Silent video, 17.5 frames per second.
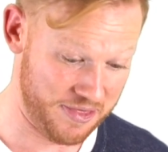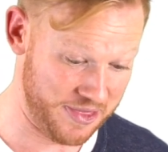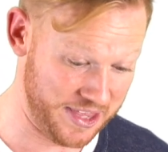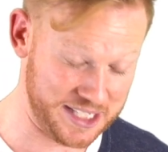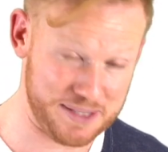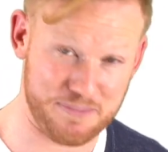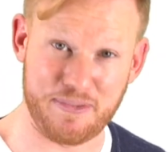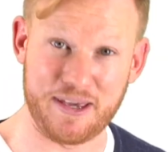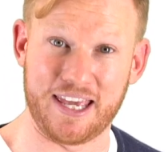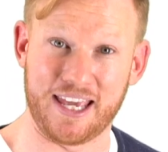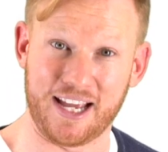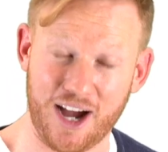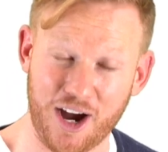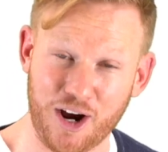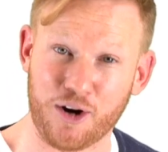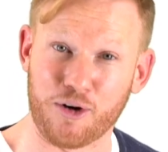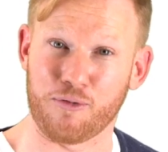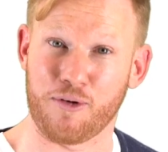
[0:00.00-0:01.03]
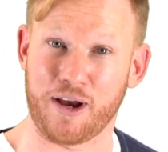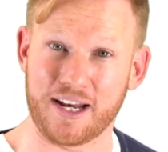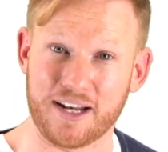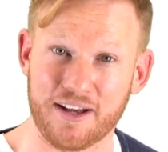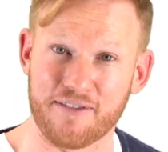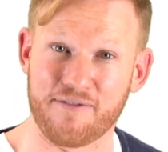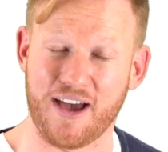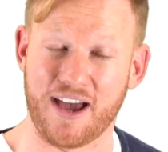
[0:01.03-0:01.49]
this being a
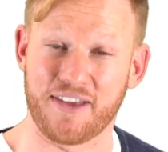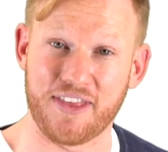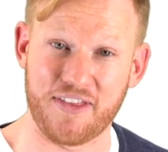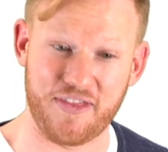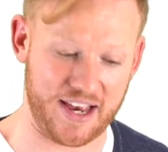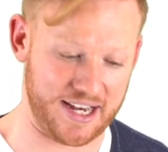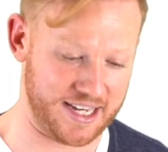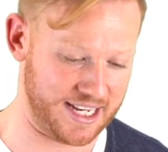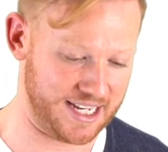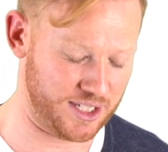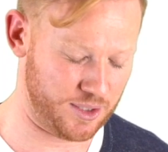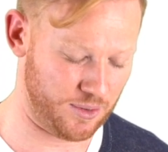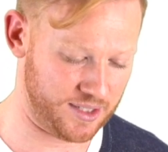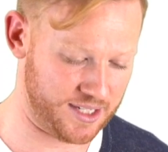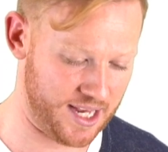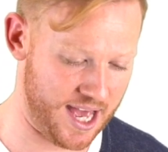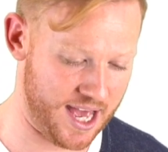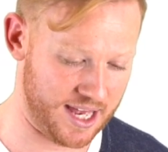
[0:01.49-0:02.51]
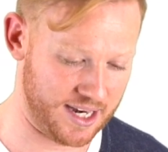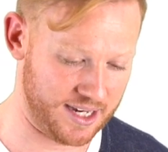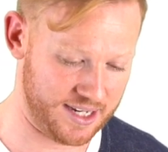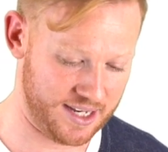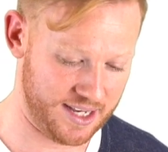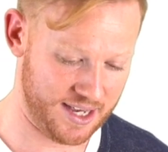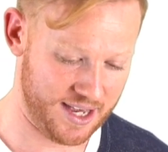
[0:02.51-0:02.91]
great event that they need to attend.